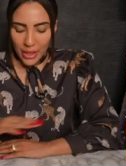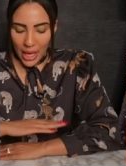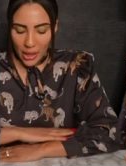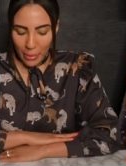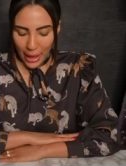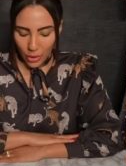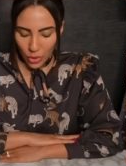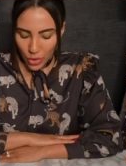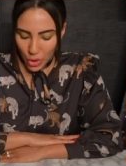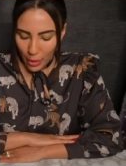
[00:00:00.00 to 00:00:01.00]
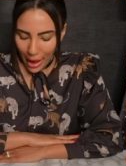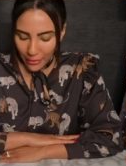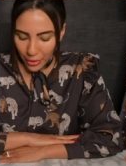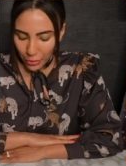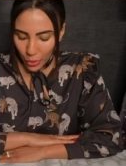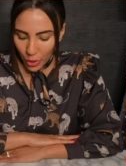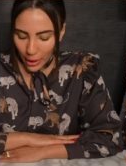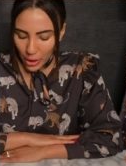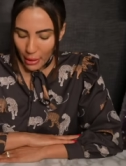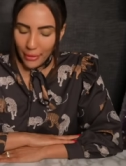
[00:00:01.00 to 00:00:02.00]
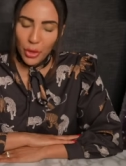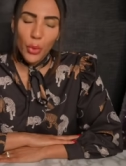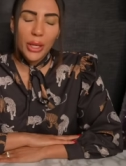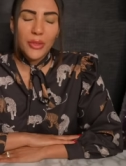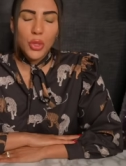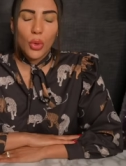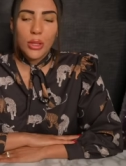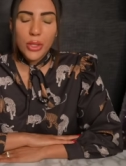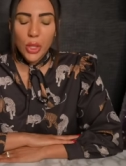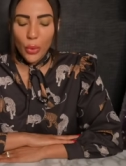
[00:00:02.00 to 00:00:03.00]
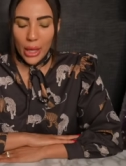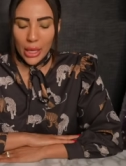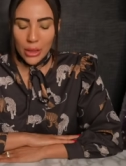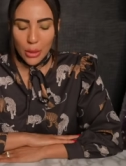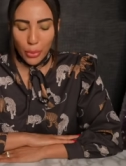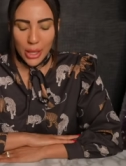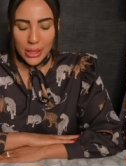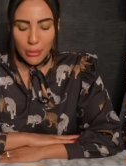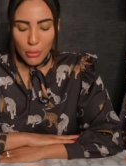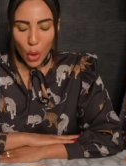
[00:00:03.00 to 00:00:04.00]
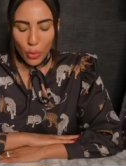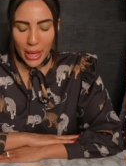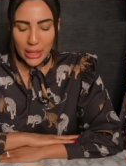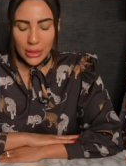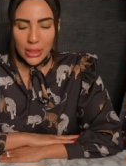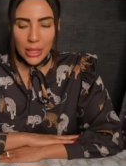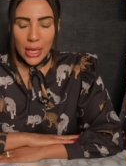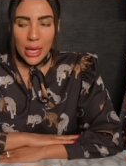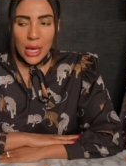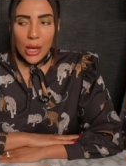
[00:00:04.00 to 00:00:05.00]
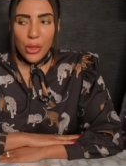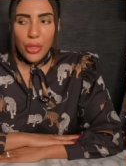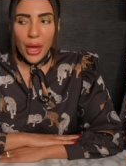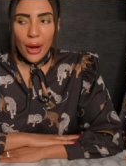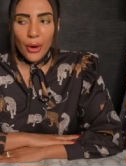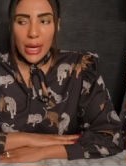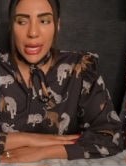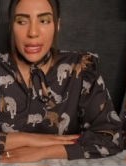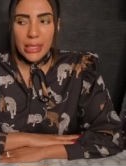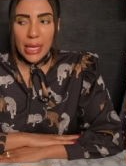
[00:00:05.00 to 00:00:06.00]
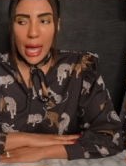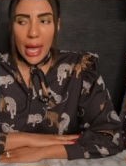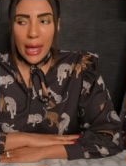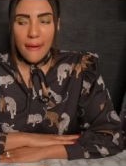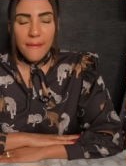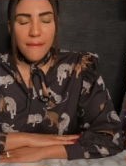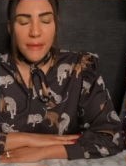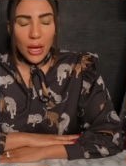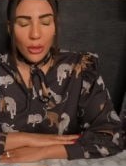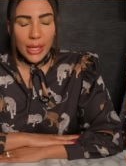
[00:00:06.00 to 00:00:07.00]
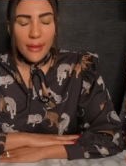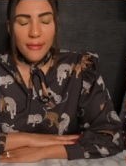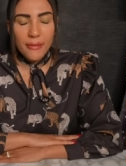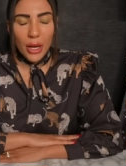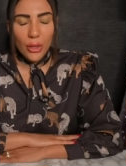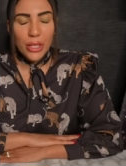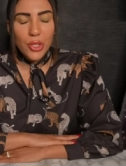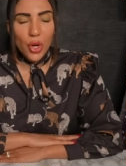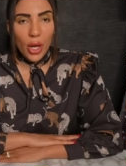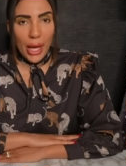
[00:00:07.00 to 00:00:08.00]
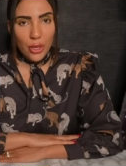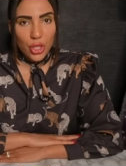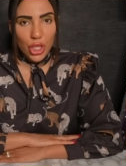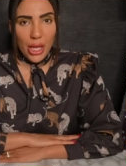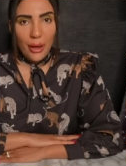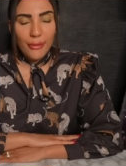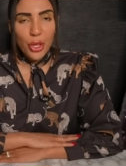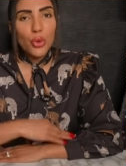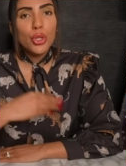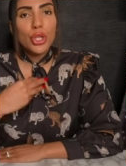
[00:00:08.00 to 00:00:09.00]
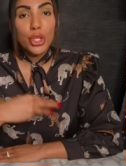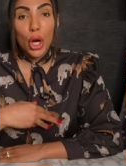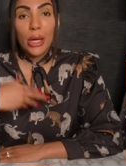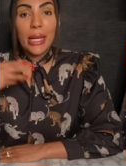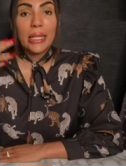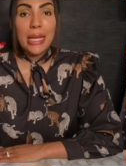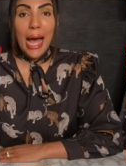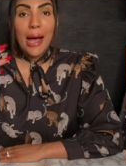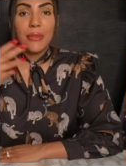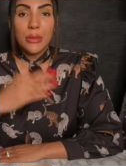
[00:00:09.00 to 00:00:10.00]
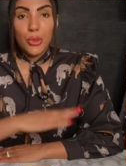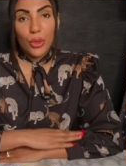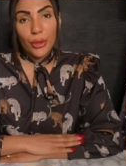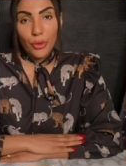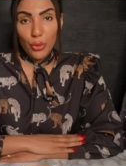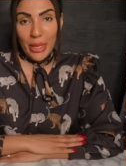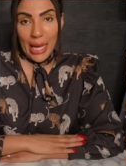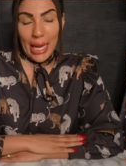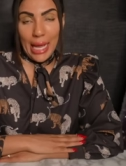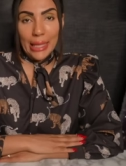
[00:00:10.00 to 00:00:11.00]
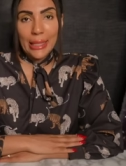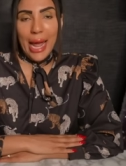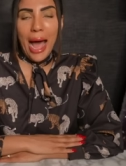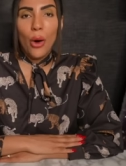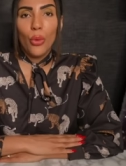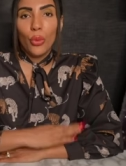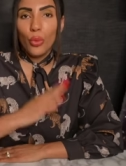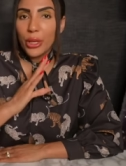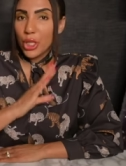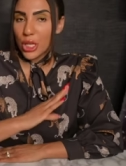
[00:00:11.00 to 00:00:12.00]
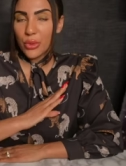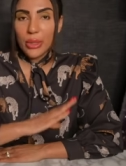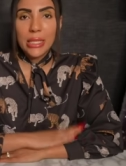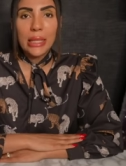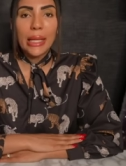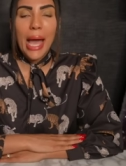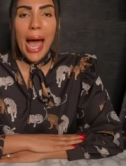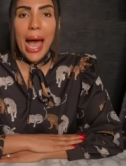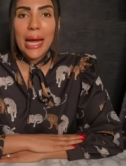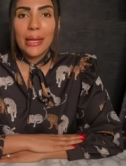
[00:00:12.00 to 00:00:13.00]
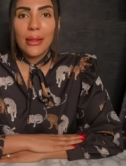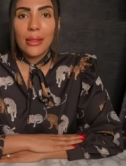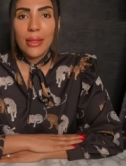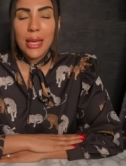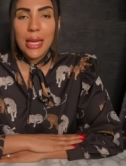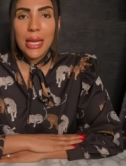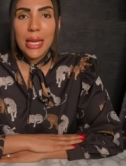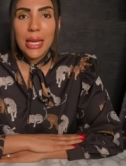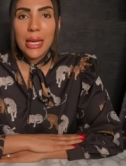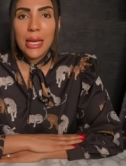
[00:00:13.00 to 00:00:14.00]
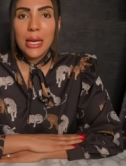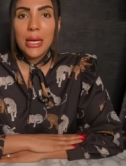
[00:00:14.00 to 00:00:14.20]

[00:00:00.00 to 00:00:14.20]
the Eight of Pentacles, you have the Fool, and you have the Queen of Swords. So in the present moment, there is a very, very strong energy of you starting to have some sort of new beginning. Now, we just recently had the